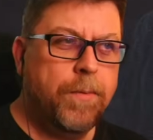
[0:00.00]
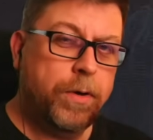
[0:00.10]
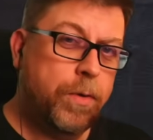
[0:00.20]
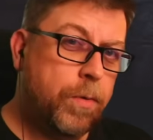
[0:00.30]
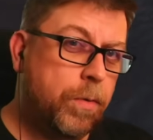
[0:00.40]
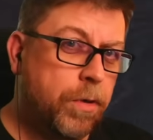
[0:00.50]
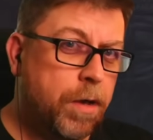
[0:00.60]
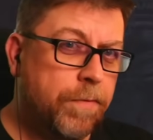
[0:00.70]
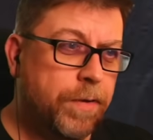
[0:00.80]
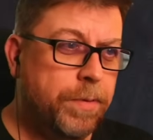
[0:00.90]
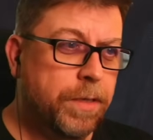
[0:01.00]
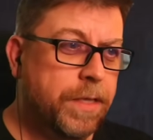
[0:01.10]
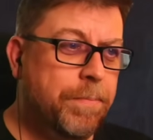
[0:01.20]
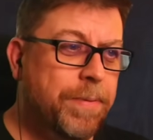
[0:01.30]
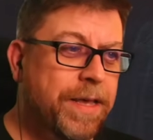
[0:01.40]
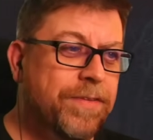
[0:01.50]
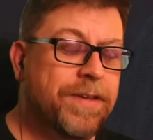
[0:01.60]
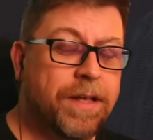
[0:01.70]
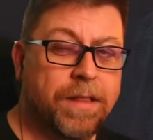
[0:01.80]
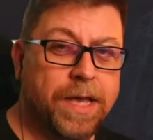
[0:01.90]
want to hold off on building that base
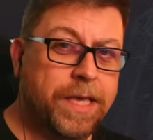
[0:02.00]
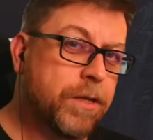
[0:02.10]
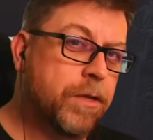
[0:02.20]
until I get